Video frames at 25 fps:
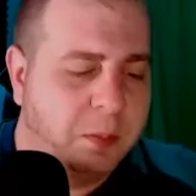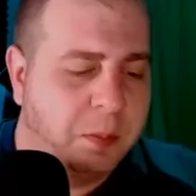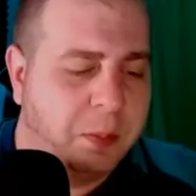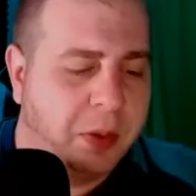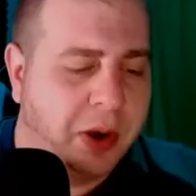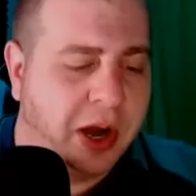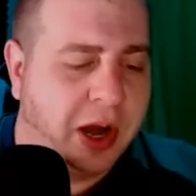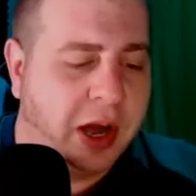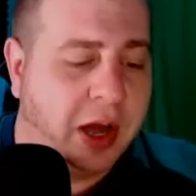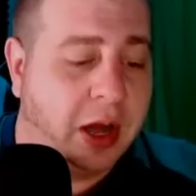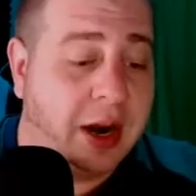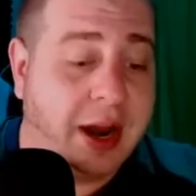
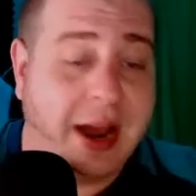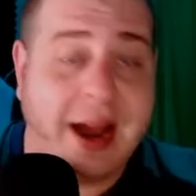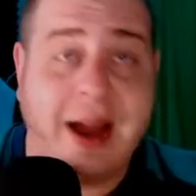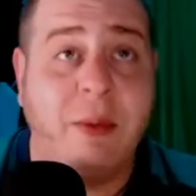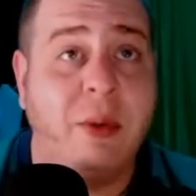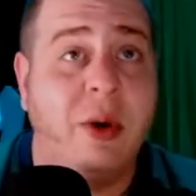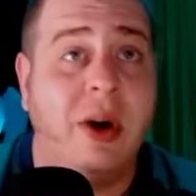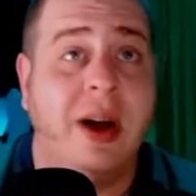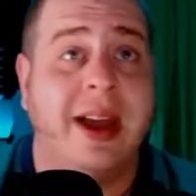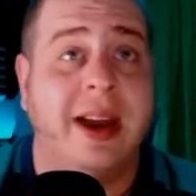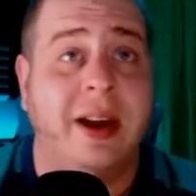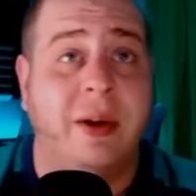but I
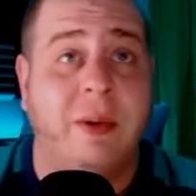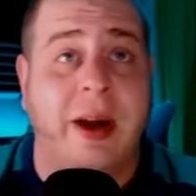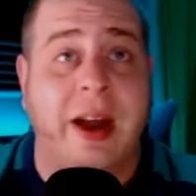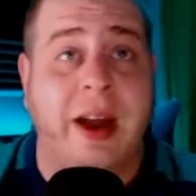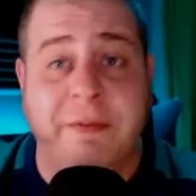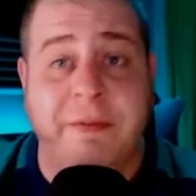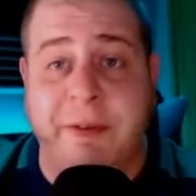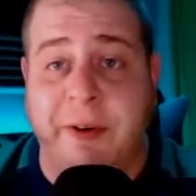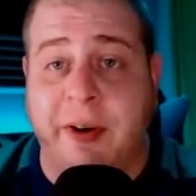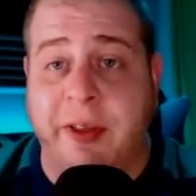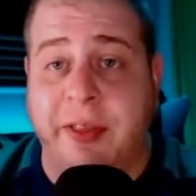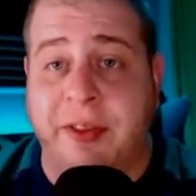will hang
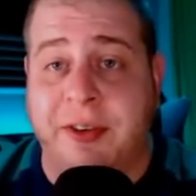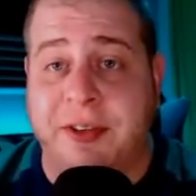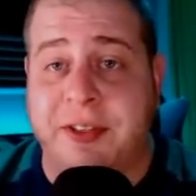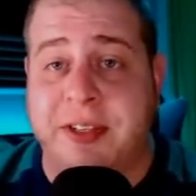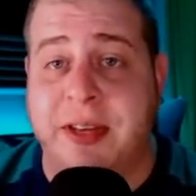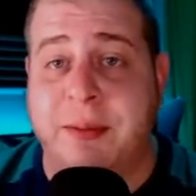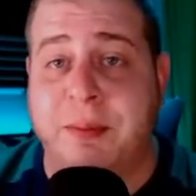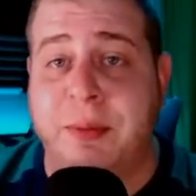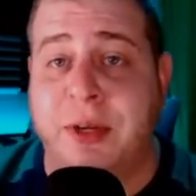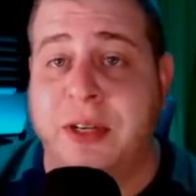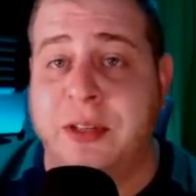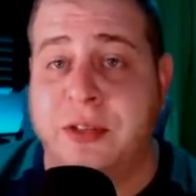around for another
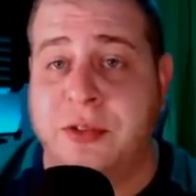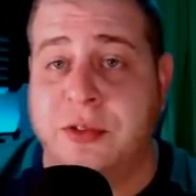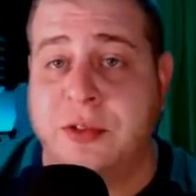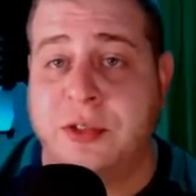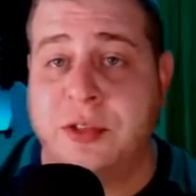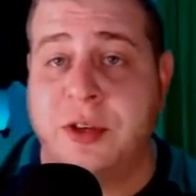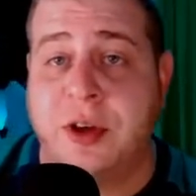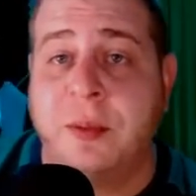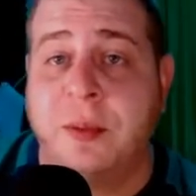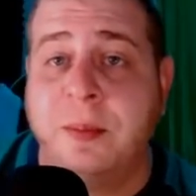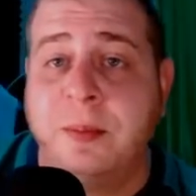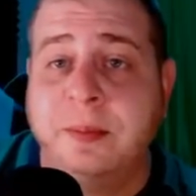10 minutes or
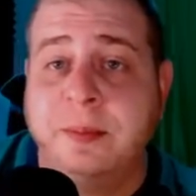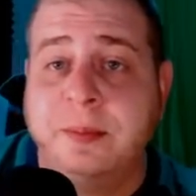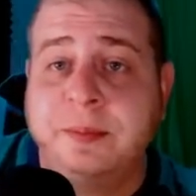so.